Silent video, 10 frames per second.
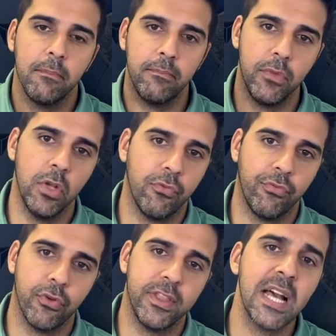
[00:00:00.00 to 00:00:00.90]
you know,
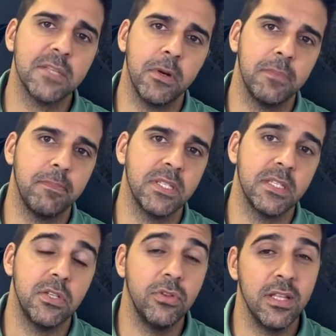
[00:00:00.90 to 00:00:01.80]
for tax
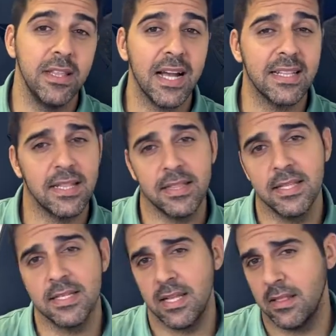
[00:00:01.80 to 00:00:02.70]
purposes, you deducted
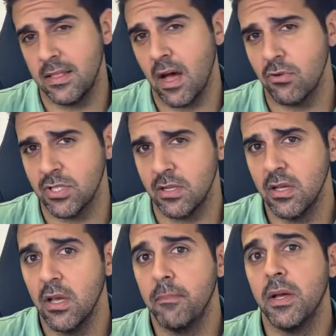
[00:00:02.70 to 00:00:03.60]
this 10,000
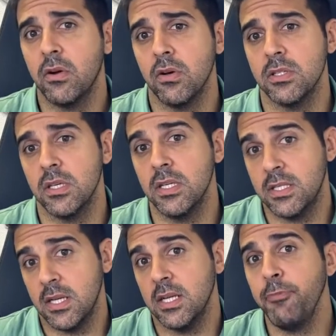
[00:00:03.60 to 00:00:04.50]
because it's
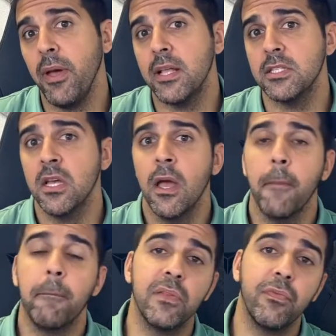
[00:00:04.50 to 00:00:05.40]
an expense.
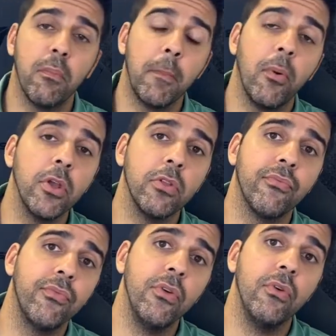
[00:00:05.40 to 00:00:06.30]
But from a point of
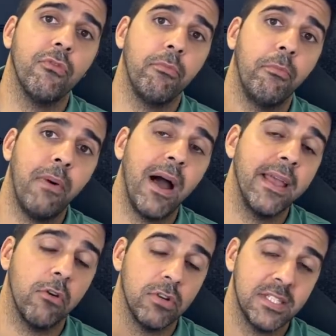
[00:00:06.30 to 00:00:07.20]
view of
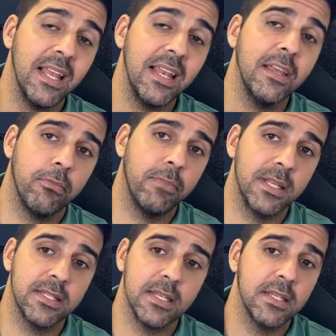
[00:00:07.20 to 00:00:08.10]
buying or selling your
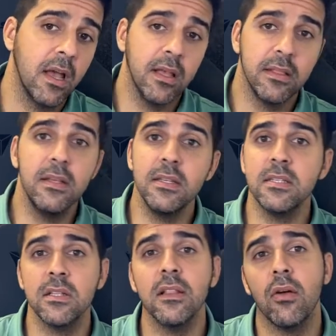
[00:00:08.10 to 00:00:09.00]
business, this is
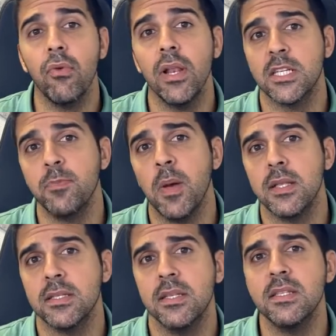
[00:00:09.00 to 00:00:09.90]
not a real
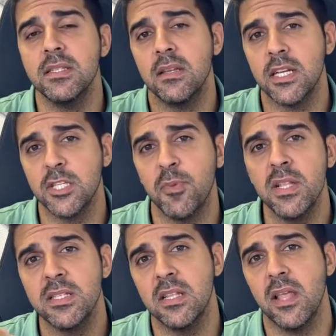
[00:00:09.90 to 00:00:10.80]
expense. This is an
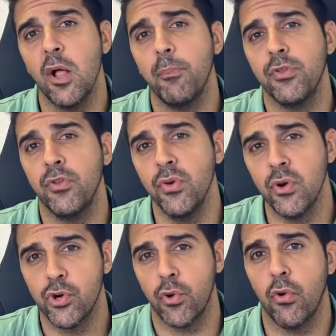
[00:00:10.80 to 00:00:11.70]
expense that helped you
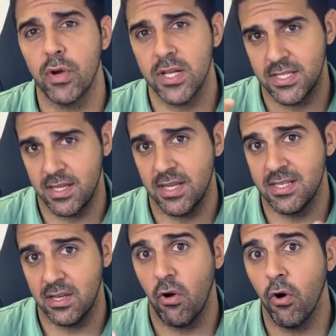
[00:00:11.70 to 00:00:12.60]
grow as
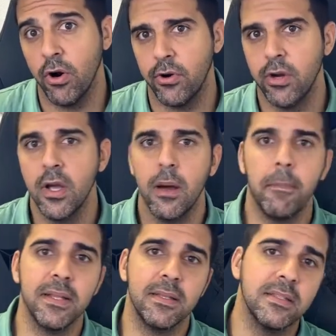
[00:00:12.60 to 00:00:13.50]
the owner,
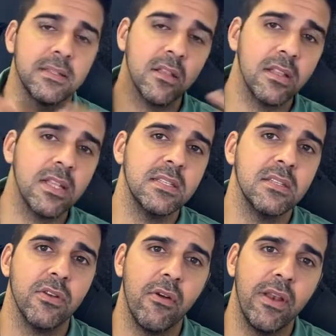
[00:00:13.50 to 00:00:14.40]
but it's not
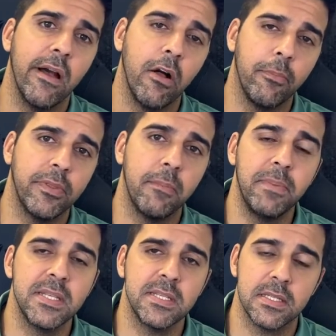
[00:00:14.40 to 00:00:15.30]
necessarily helped the
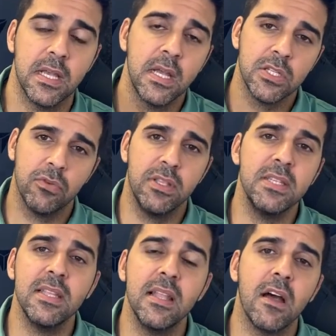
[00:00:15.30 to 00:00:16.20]
business. So this
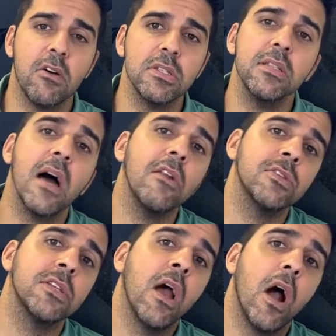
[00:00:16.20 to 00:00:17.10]

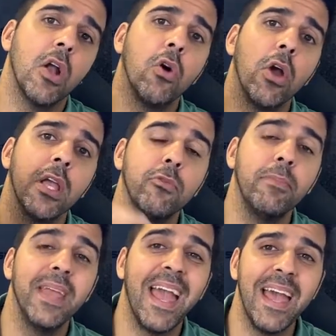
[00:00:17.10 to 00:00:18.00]
$10,000 are going to
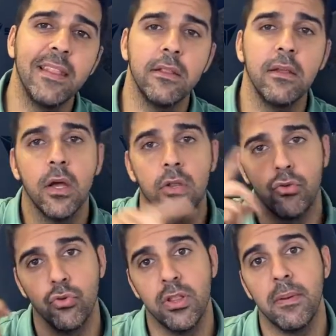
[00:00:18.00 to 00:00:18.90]
be added to the